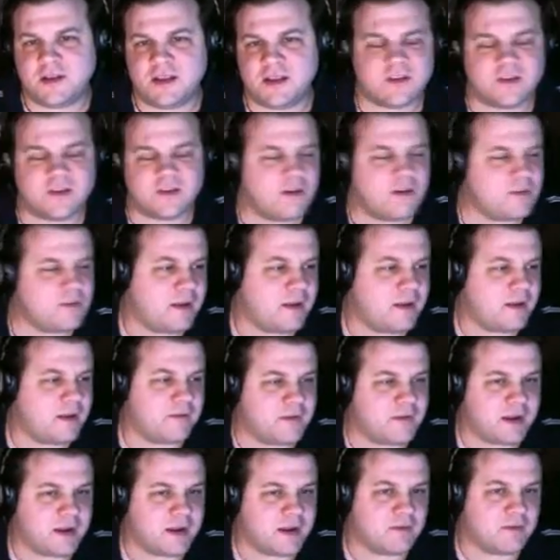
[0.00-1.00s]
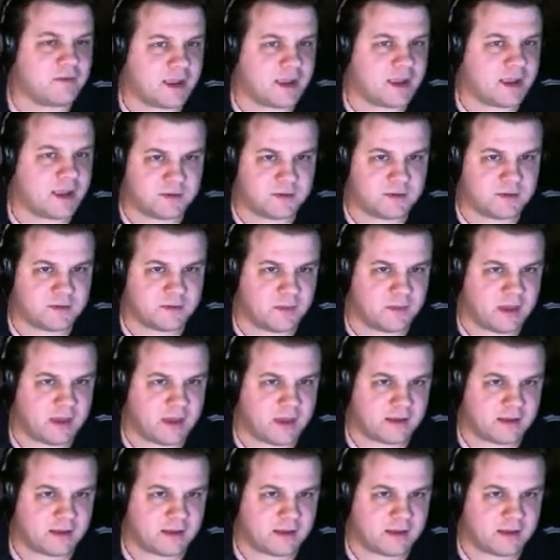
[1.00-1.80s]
There's always been a right click.